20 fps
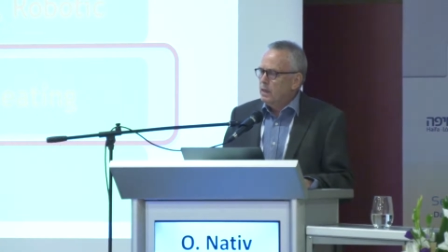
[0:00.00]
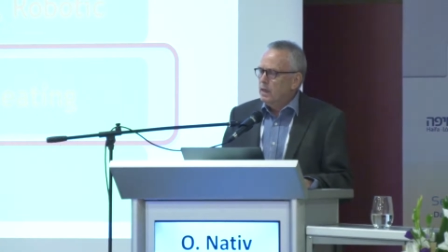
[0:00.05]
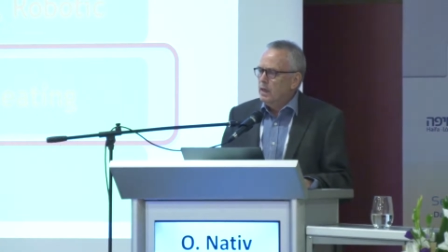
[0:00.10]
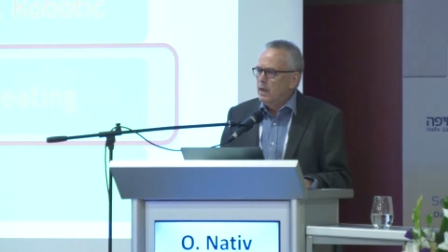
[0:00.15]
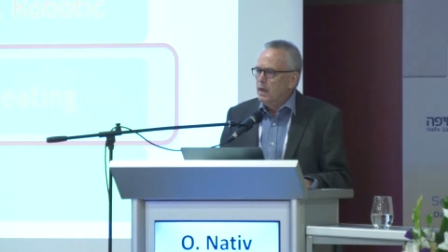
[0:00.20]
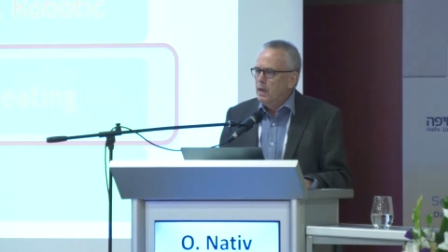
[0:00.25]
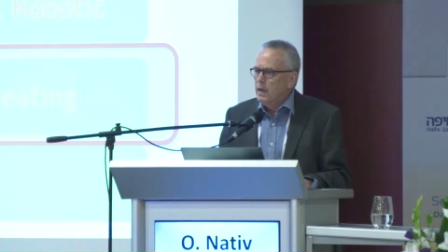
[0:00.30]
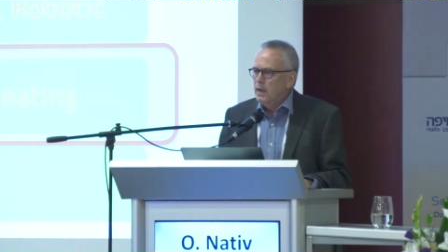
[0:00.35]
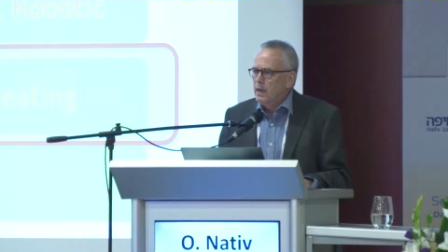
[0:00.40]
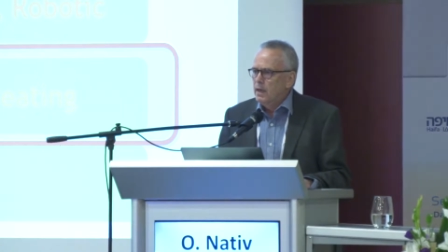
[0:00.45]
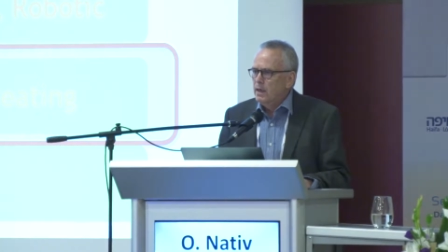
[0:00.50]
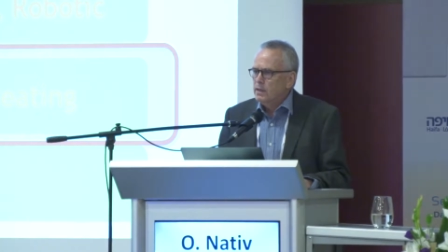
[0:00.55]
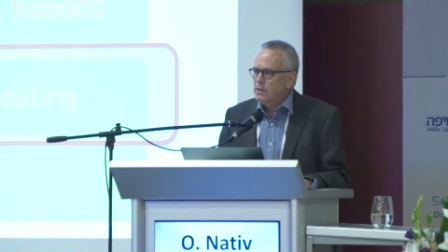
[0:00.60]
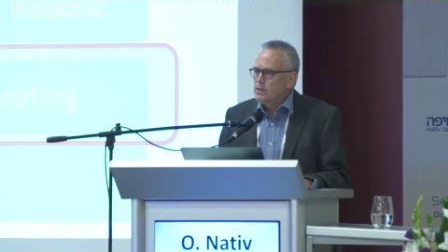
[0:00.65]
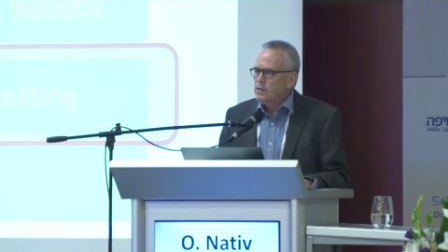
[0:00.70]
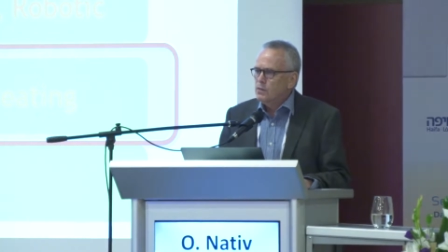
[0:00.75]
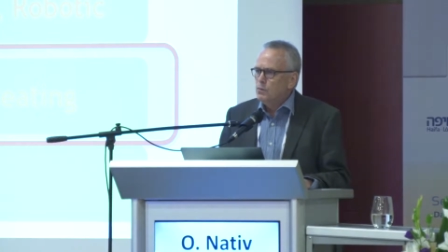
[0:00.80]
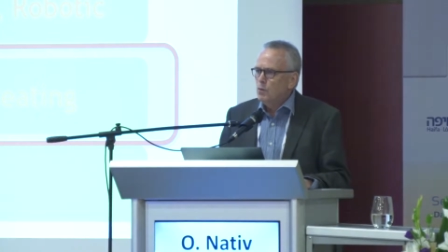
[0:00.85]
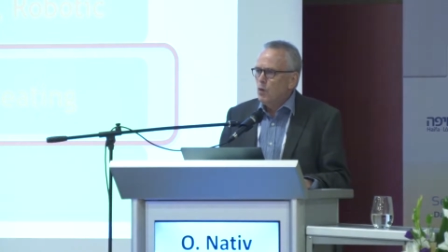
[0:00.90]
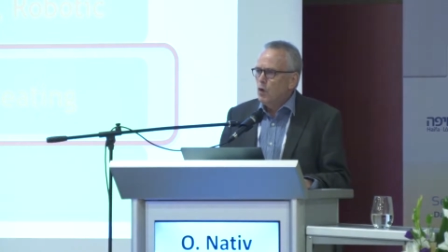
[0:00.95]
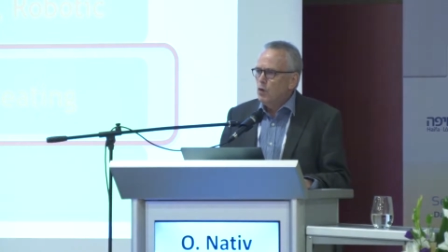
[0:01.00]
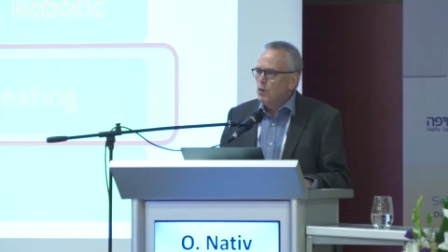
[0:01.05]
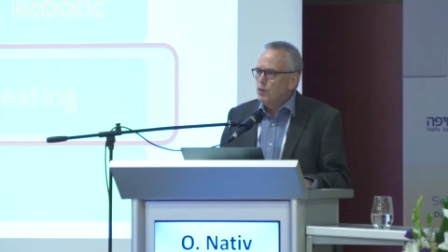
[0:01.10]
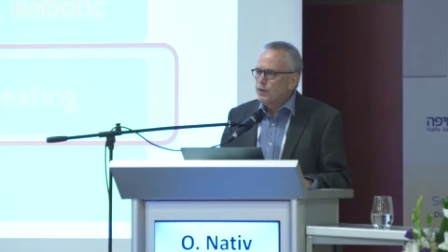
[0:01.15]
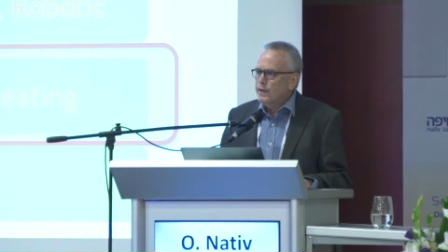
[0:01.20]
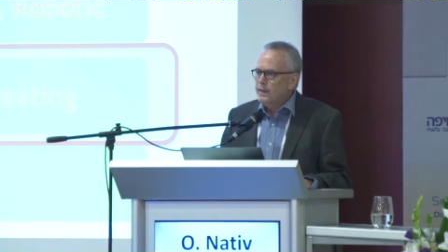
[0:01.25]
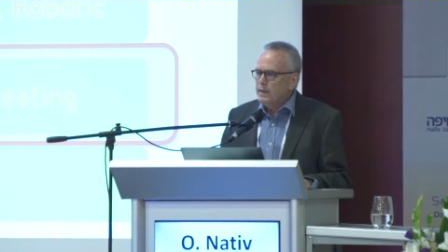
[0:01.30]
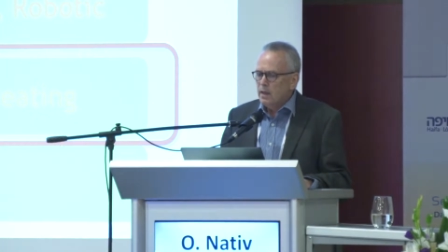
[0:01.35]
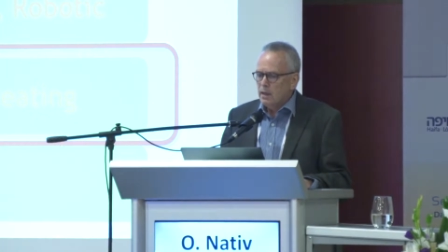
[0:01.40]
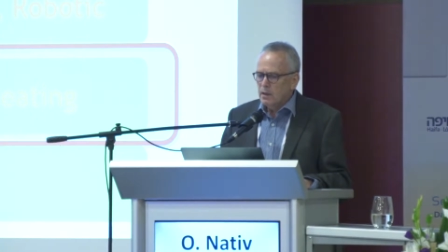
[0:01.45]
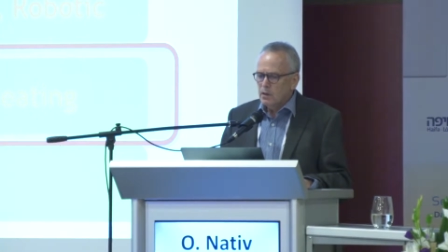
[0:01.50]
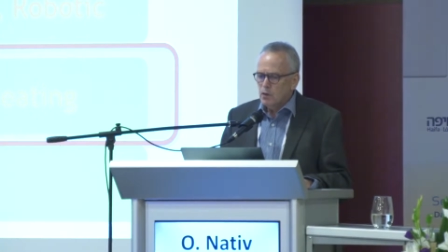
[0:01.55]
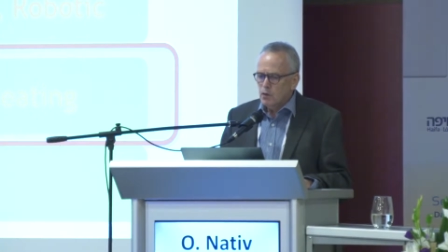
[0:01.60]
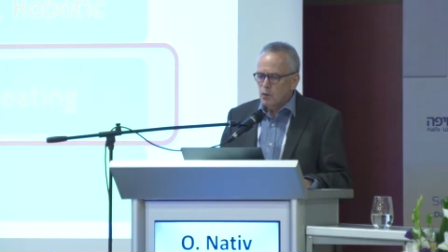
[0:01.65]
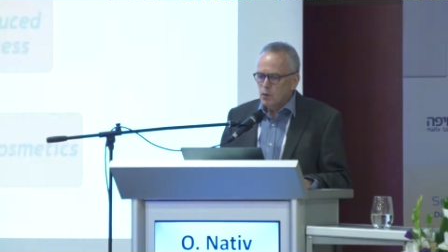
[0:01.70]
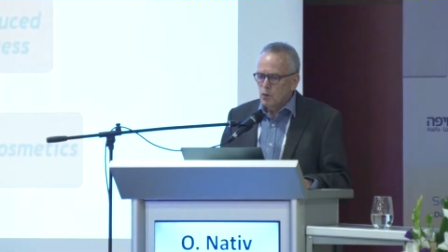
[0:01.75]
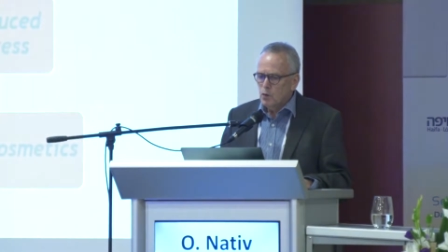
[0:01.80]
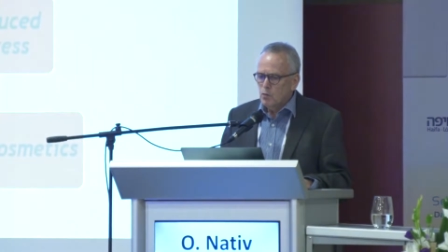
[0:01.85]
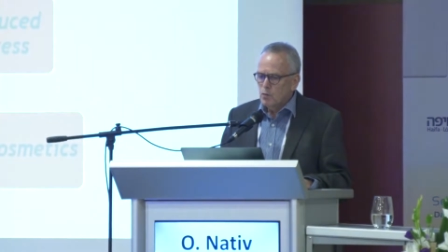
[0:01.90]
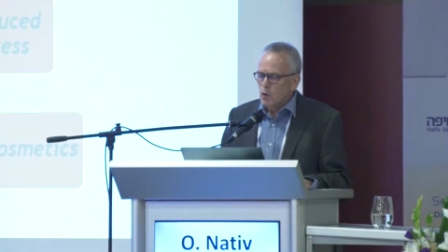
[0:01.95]
a small renal
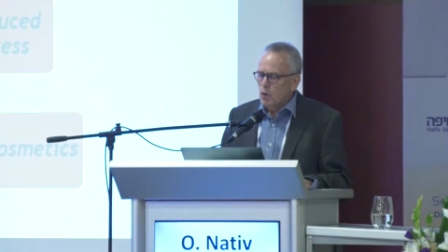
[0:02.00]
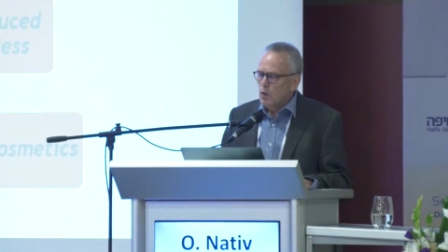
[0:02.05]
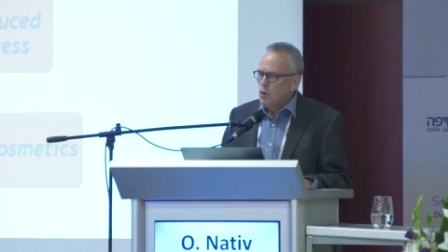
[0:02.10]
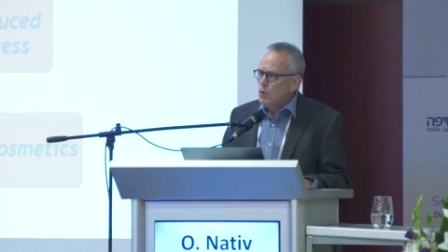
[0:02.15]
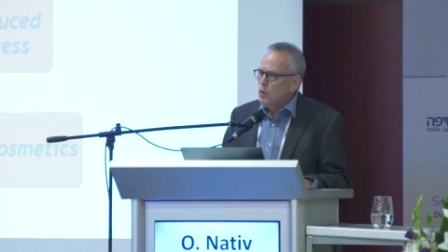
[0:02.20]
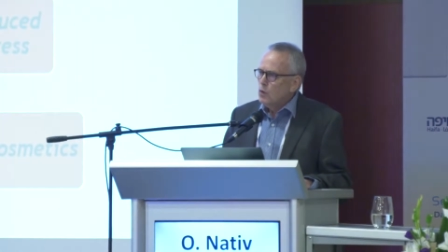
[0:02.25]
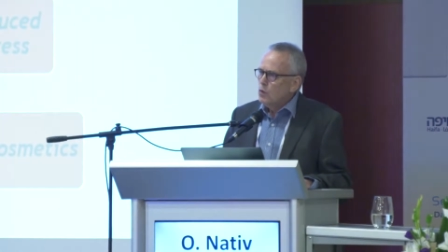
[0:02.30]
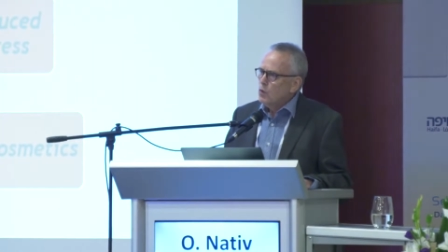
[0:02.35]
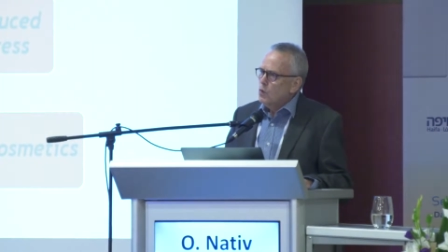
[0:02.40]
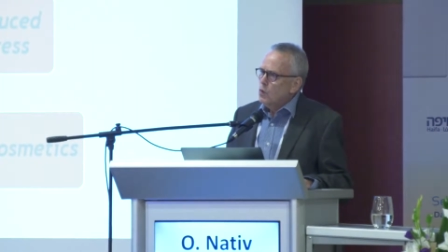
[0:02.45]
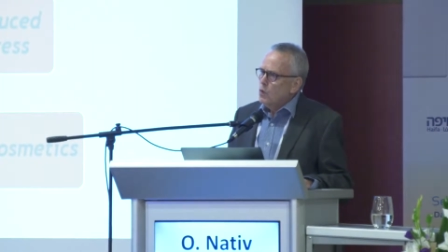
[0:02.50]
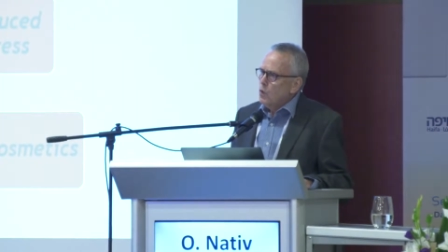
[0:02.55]
tumor,